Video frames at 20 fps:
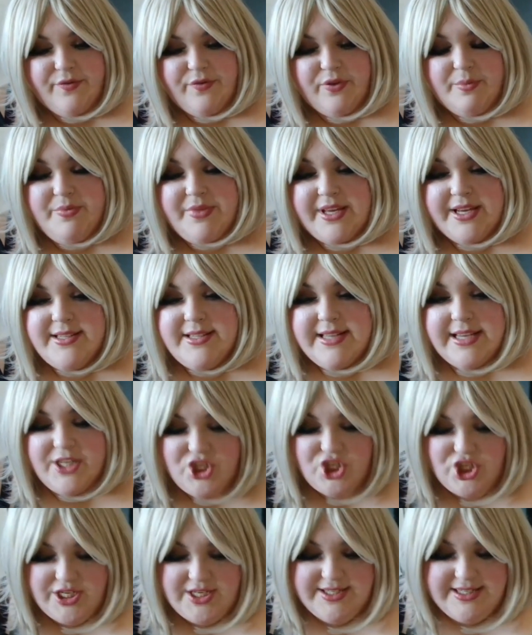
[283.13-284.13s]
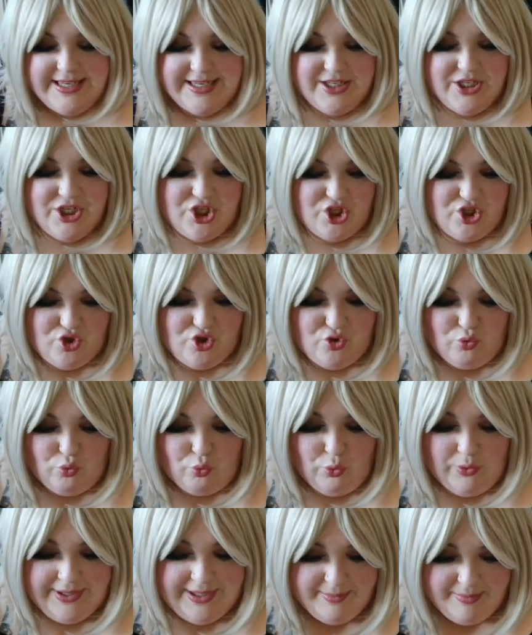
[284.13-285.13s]
from this is she's
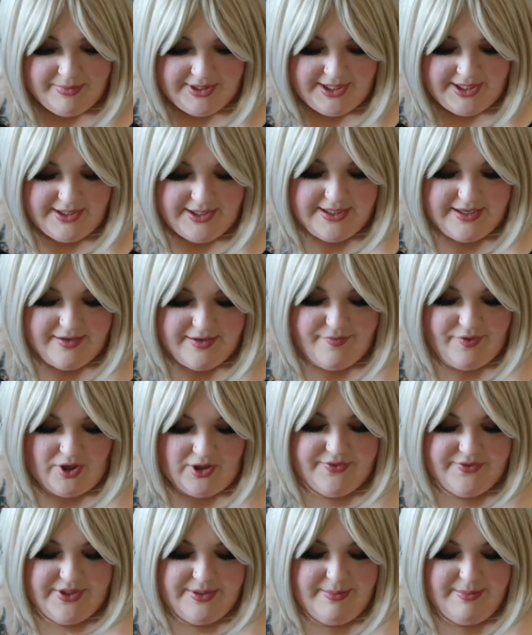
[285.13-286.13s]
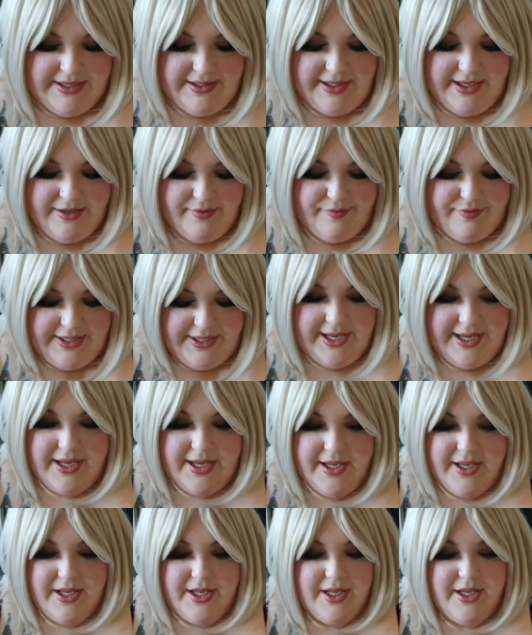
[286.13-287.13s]
extremely involved in my life.
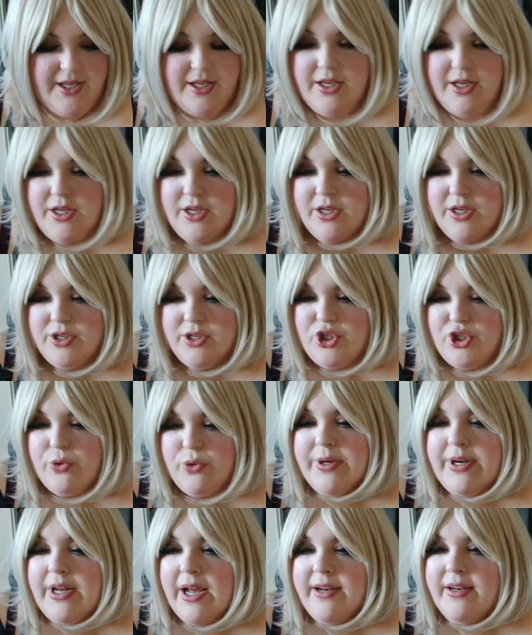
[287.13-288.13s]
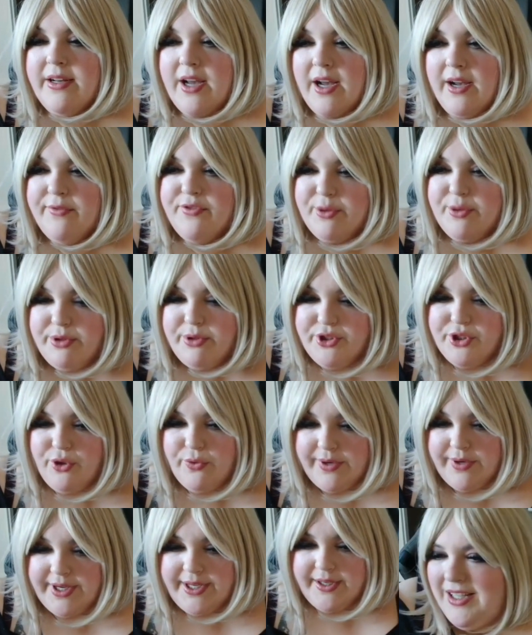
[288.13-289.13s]
Like, to an uncomfortable
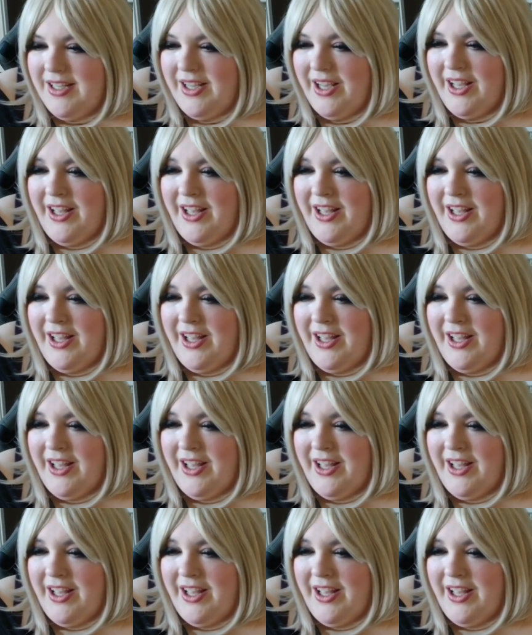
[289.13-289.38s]
degree.